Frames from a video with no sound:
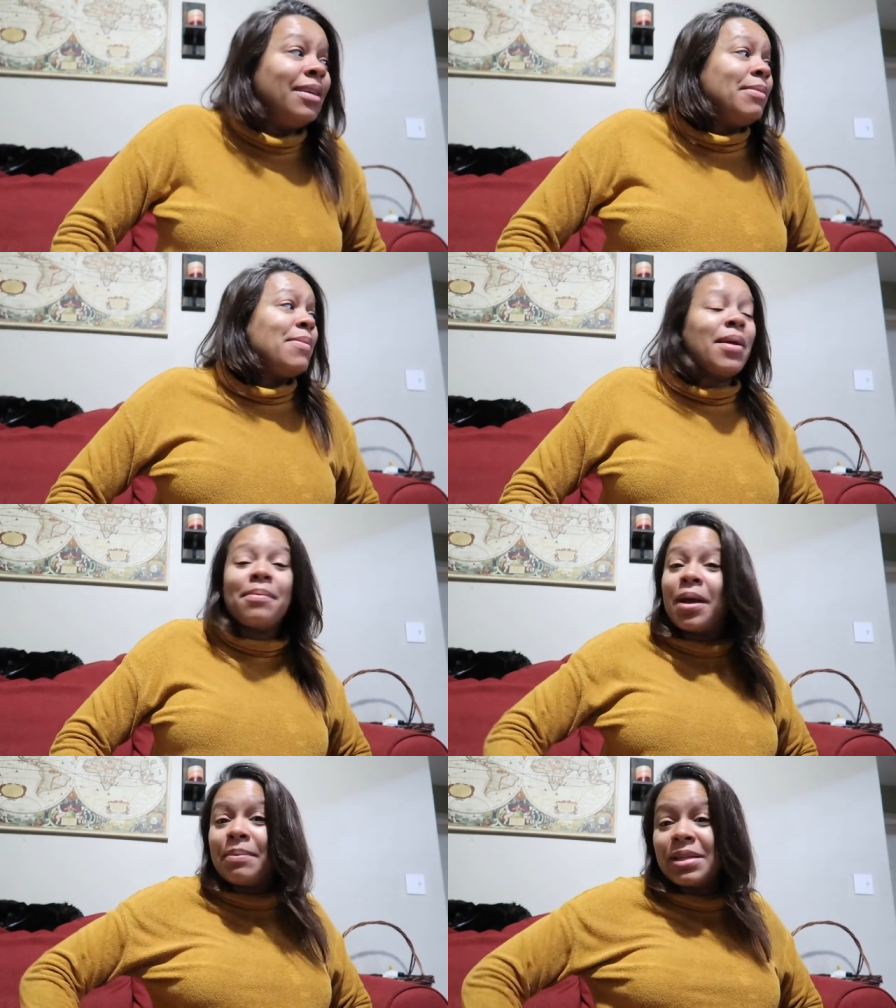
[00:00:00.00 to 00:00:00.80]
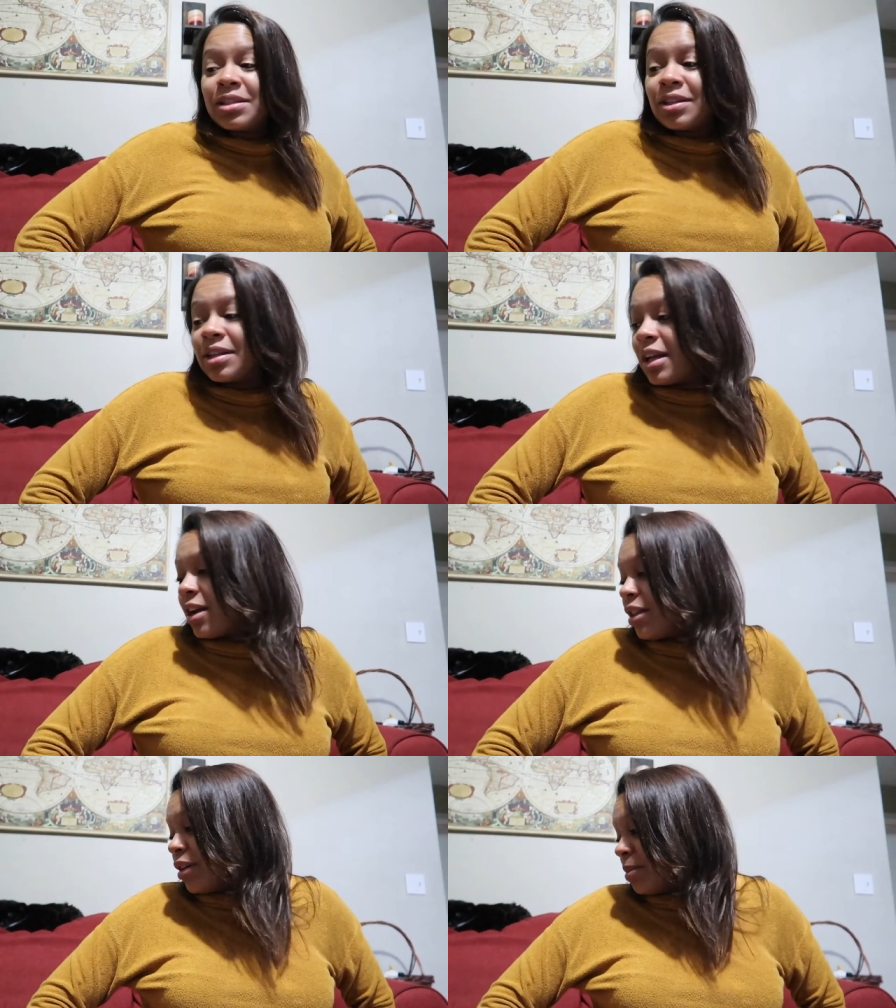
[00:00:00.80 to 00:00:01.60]
Maybe I'm not meant to look
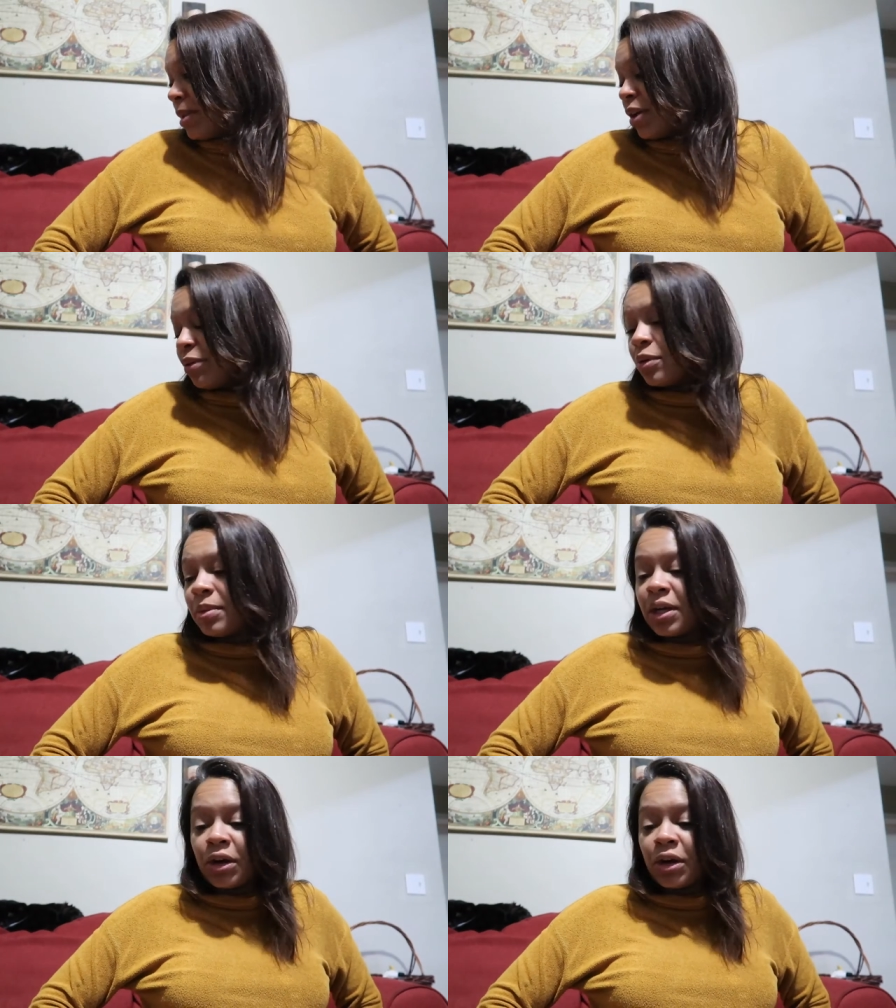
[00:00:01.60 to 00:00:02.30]
like other amigurumi